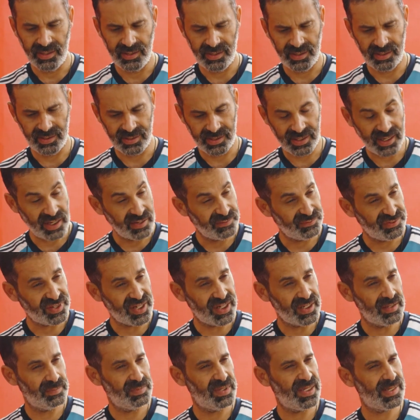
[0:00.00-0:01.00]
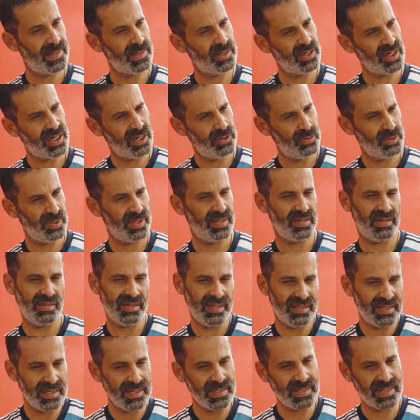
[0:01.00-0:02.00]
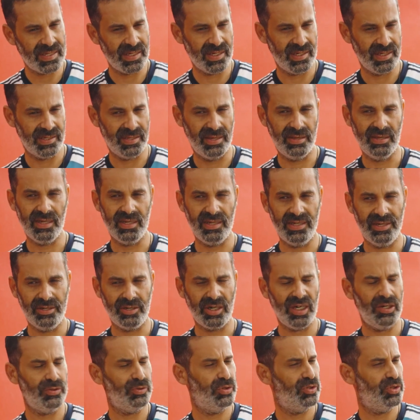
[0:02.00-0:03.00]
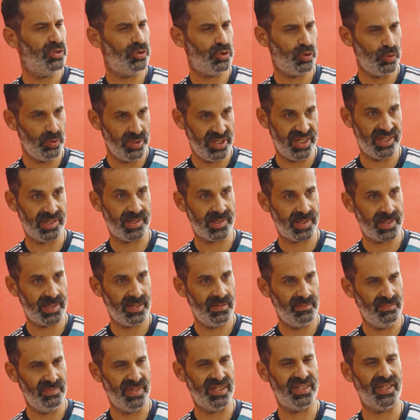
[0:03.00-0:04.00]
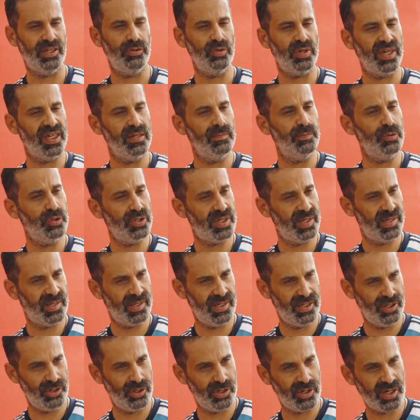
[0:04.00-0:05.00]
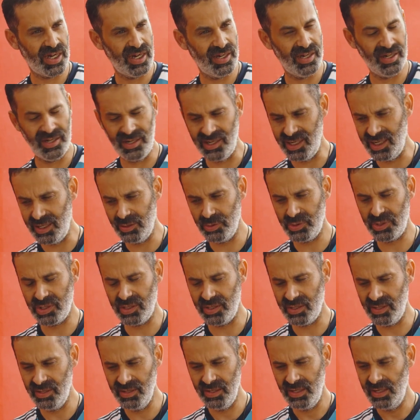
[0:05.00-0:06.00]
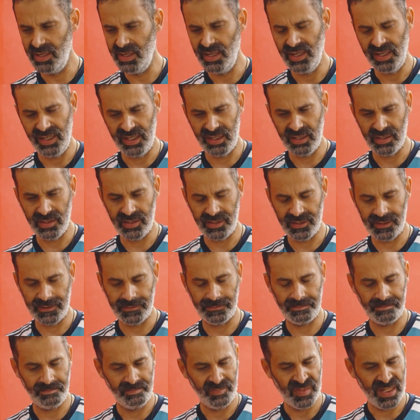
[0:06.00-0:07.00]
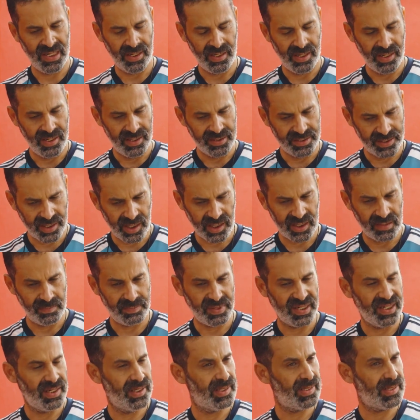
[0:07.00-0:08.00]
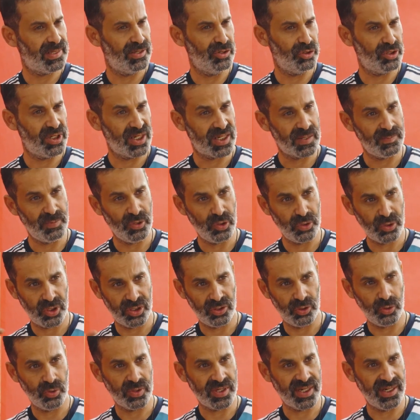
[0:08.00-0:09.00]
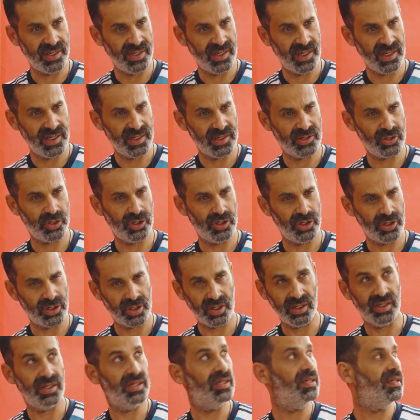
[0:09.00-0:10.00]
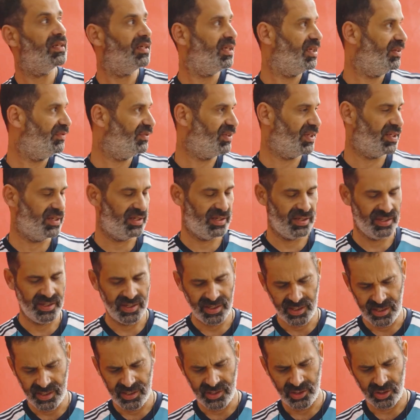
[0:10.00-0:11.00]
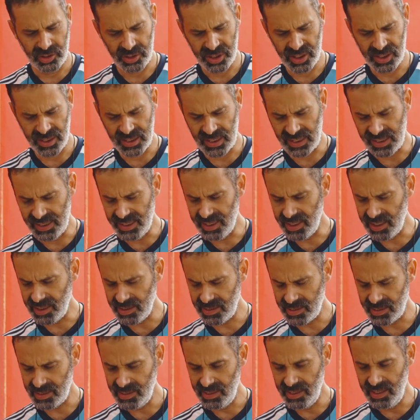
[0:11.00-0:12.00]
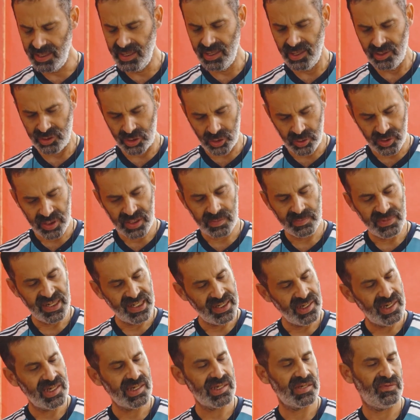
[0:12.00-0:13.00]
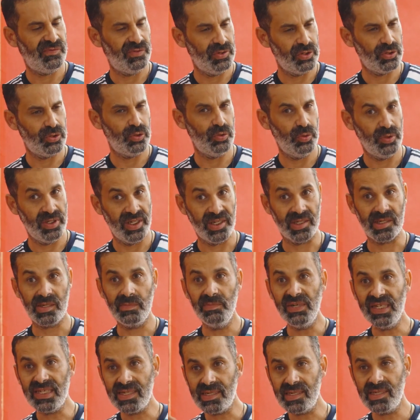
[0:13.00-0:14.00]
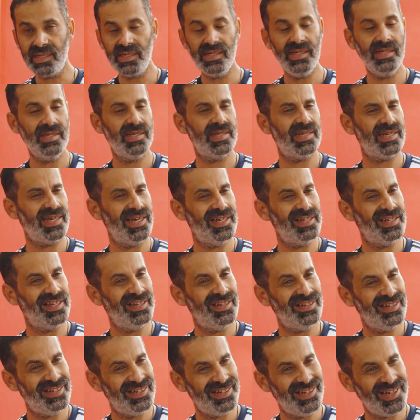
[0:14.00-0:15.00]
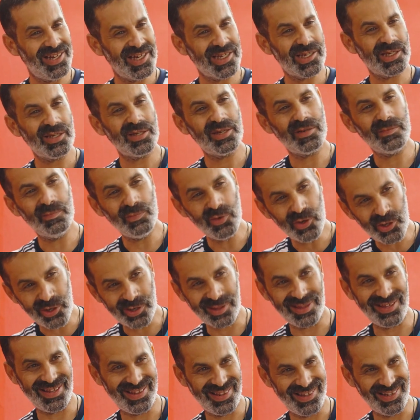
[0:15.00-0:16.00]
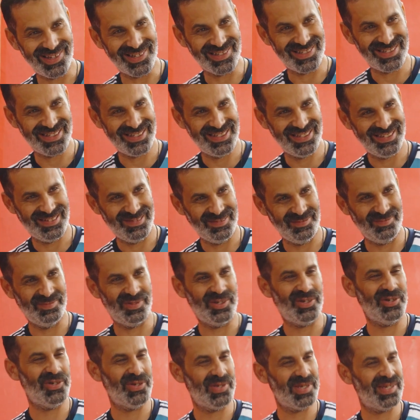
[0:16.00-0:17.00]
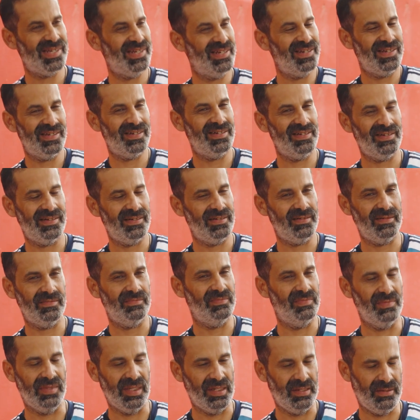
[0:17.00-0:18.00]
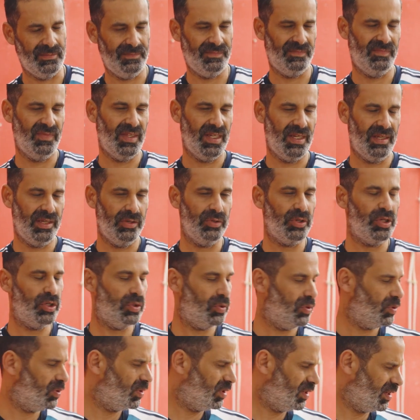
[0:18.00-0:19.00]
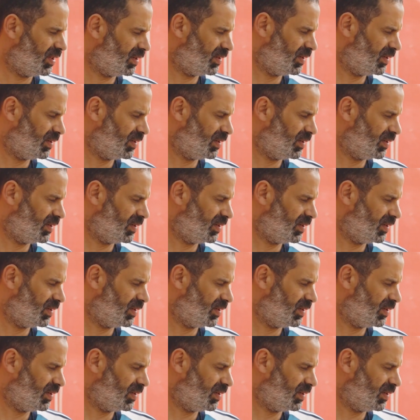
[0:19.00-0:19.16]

lifetime is around, it is said, around 2 years. You can put it in your house in a dry place, not exposed to sunlight or even ordinary light. So it may last for 2 years, but seeds can last more than that, because you know